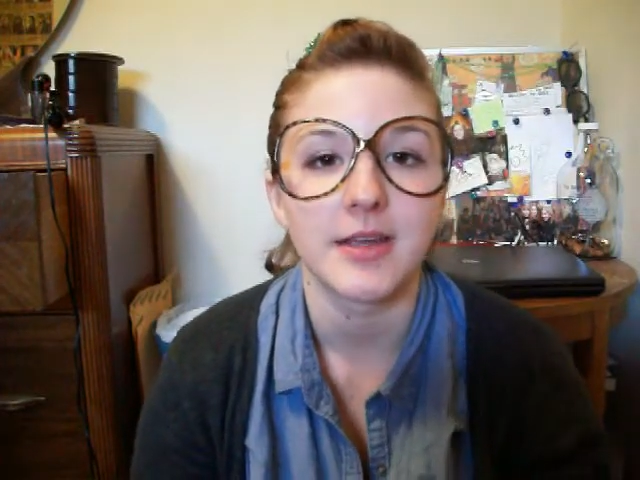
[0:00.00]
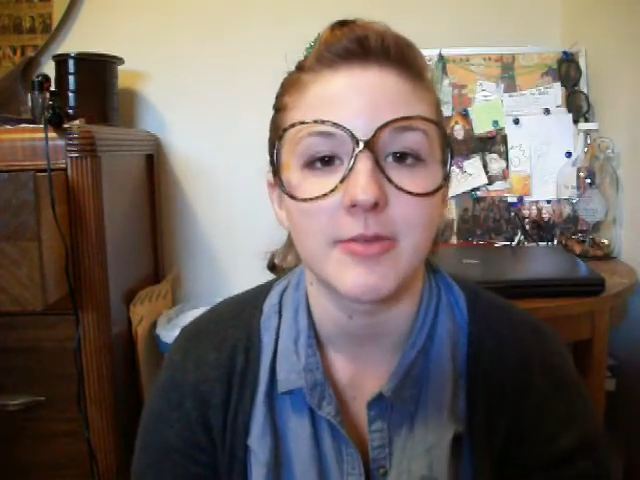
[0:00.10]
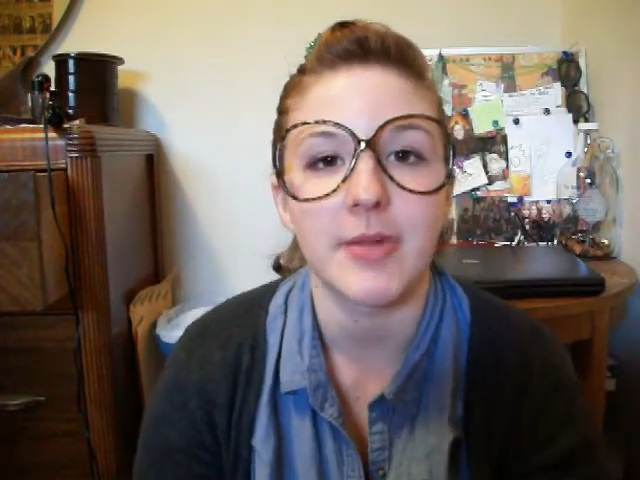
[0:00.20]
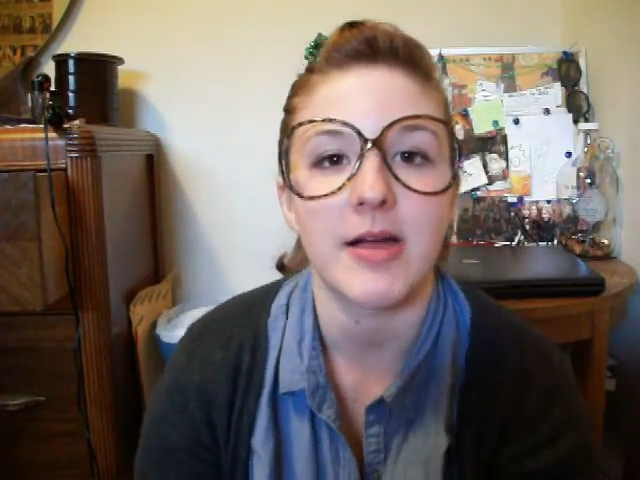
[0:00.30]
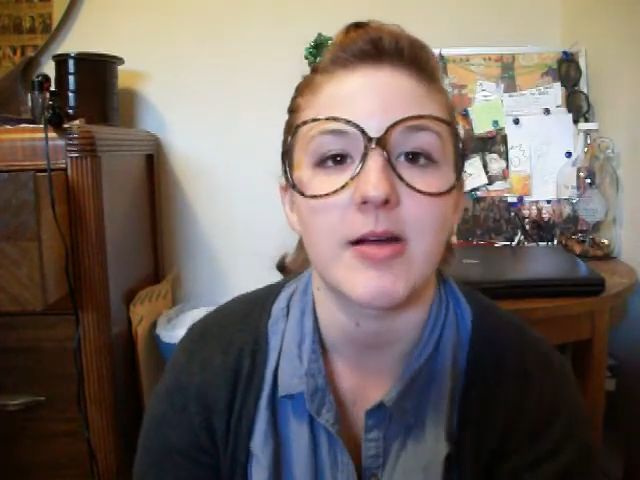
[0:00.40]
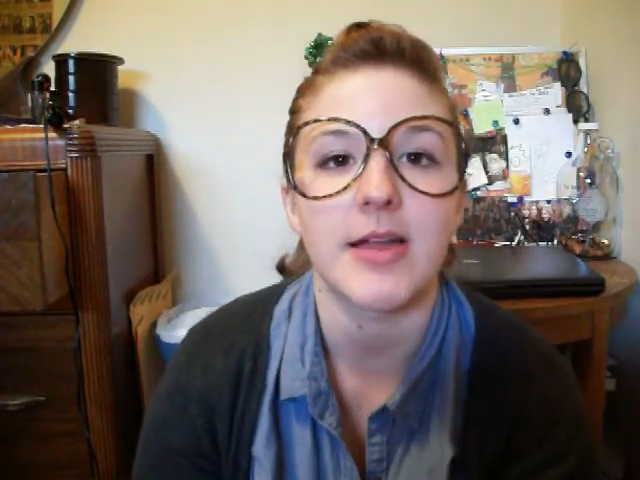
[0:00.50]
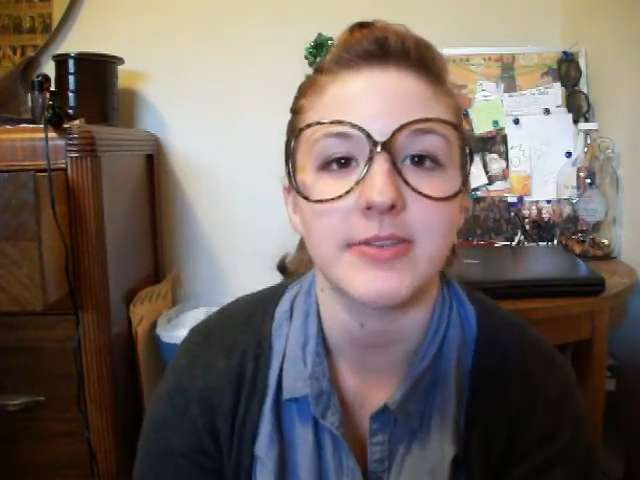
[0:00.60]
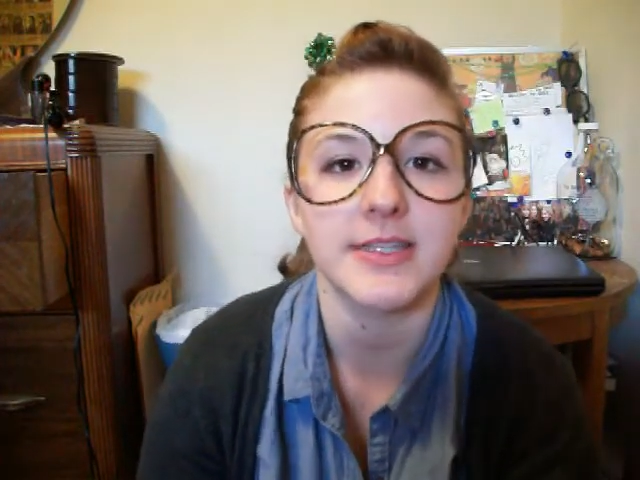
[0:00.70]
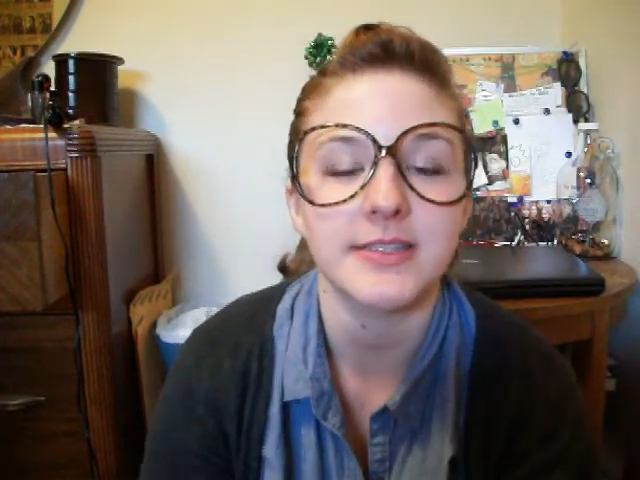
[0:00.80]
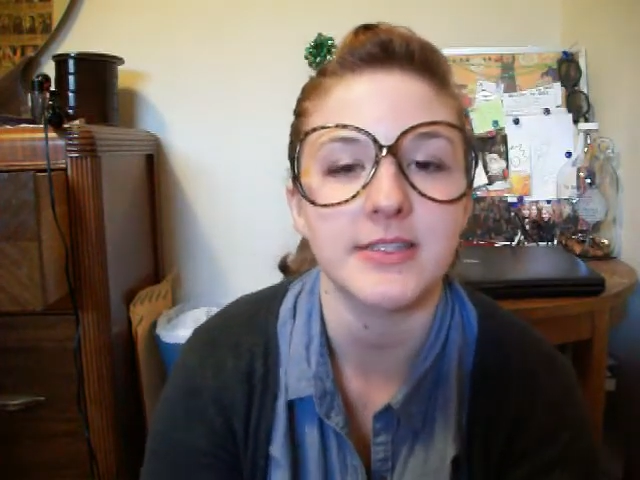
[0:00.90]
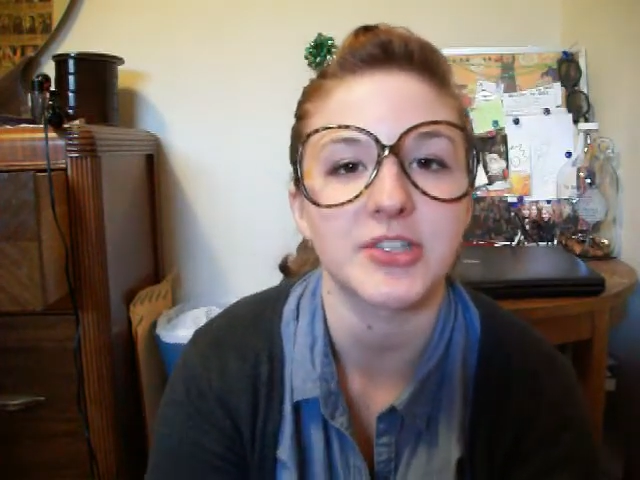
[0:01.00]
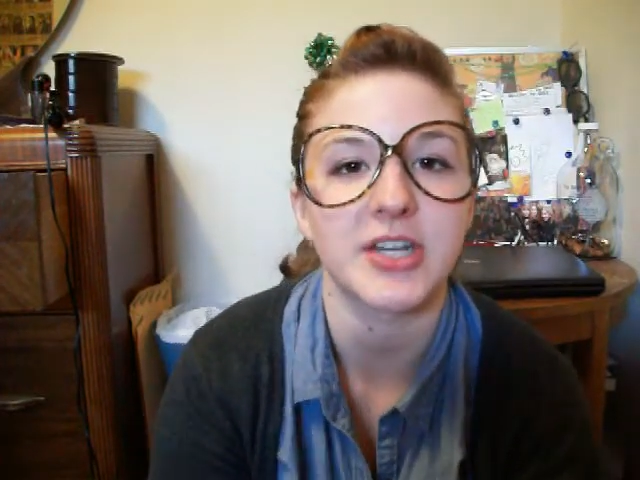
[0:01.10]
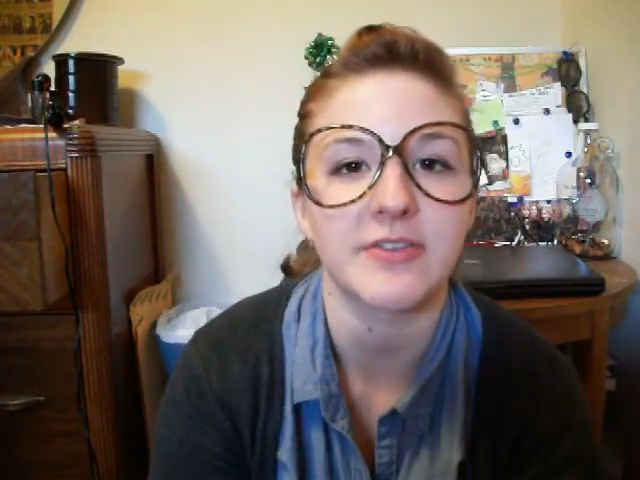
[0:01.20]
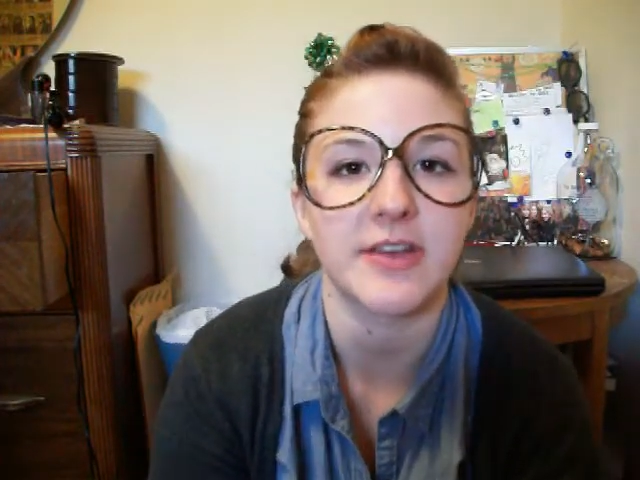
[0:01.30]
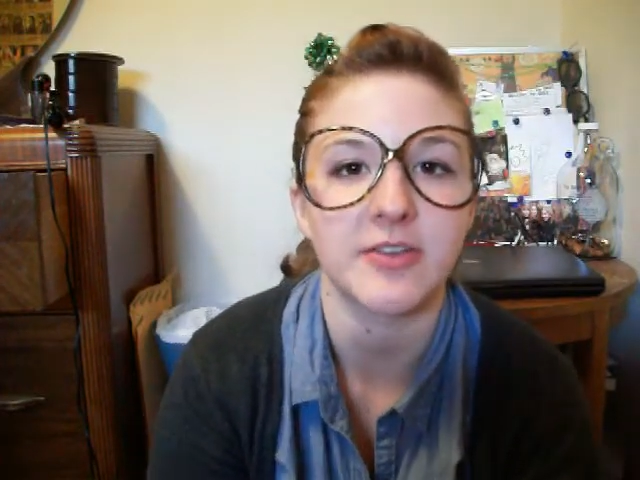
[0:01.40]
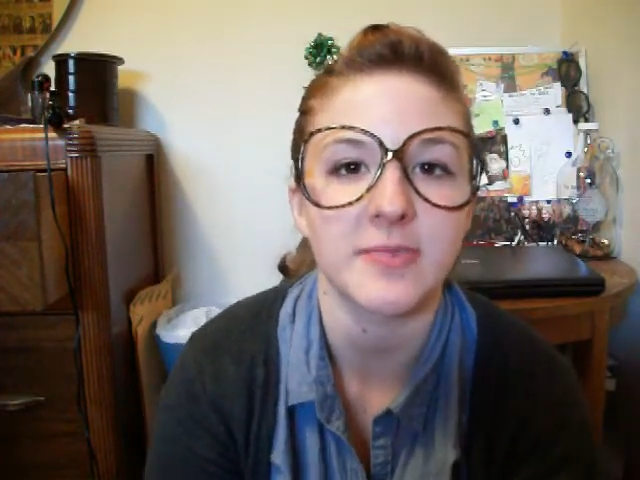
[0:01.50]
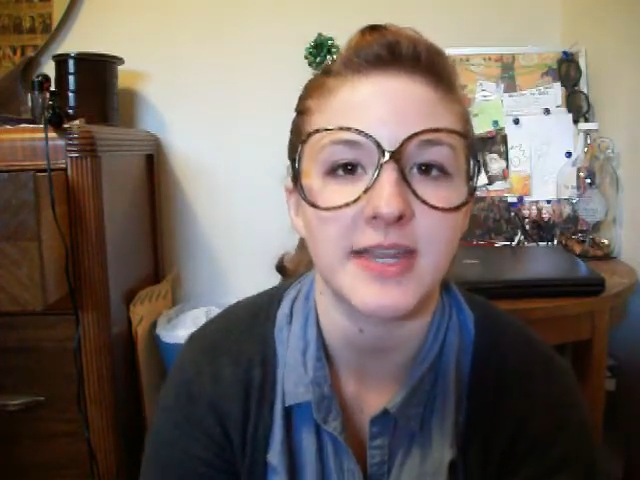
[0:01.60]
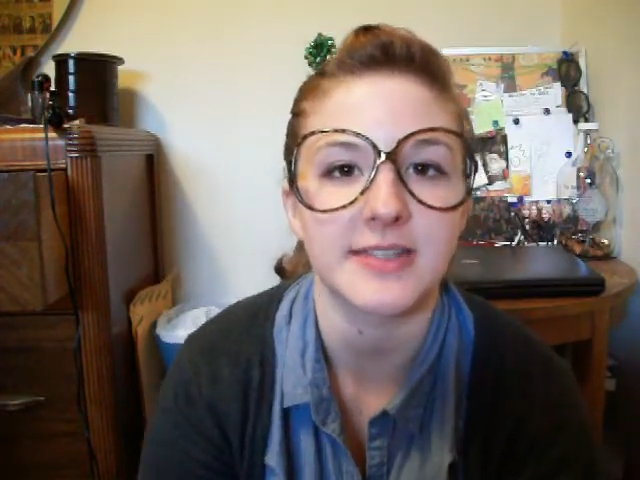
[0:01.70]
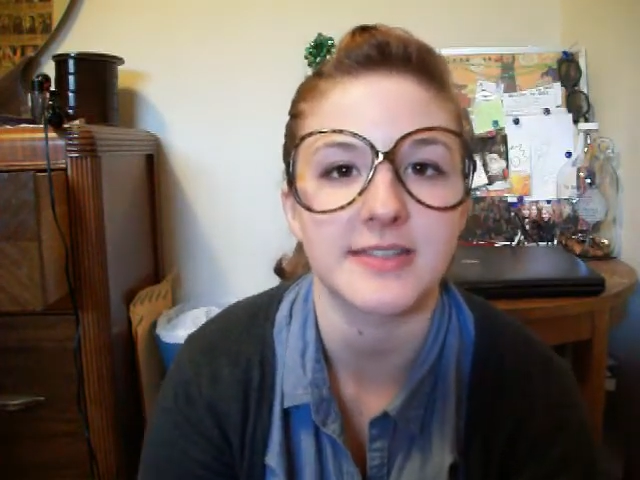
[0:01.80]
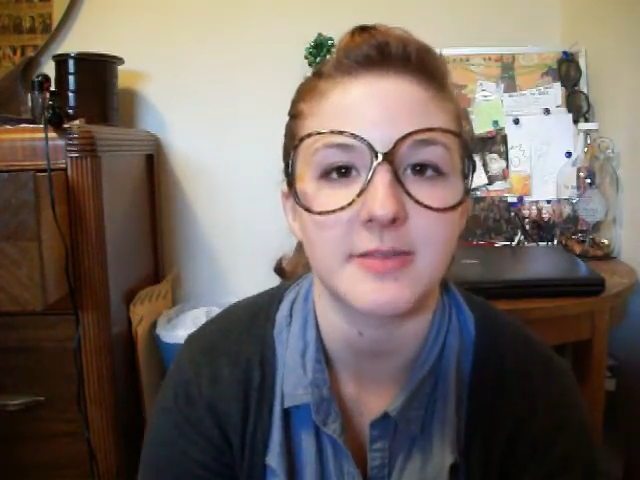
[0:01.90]
about how every decision I've ever
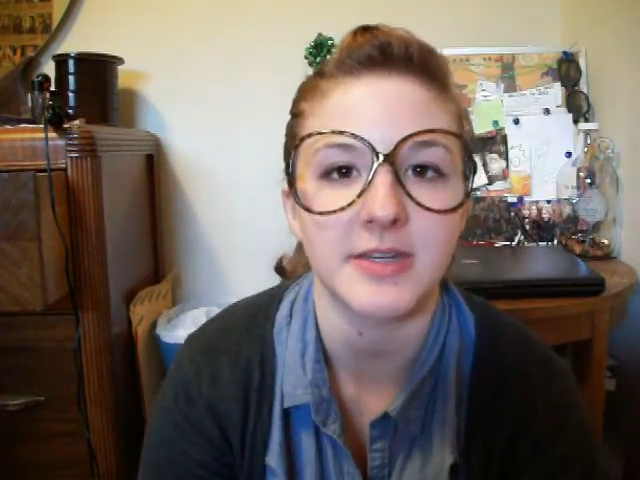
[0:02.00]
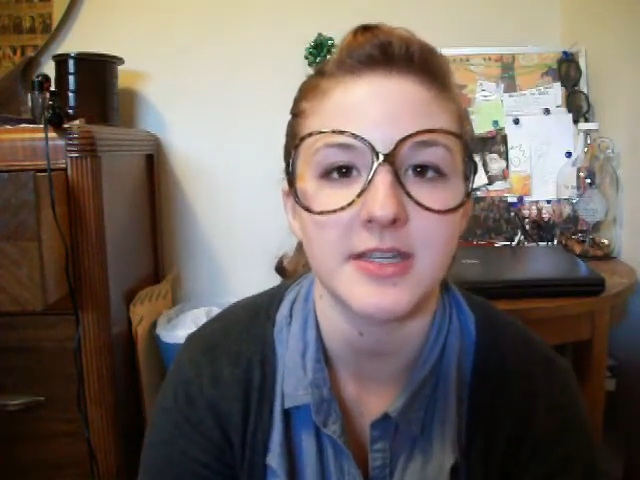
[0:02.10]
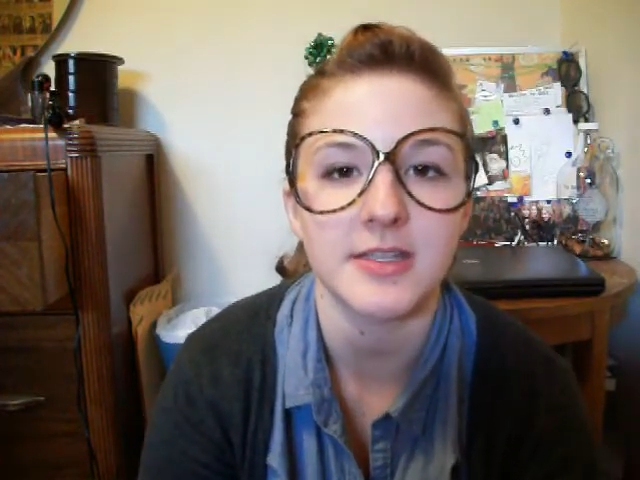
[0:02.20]
made has led me to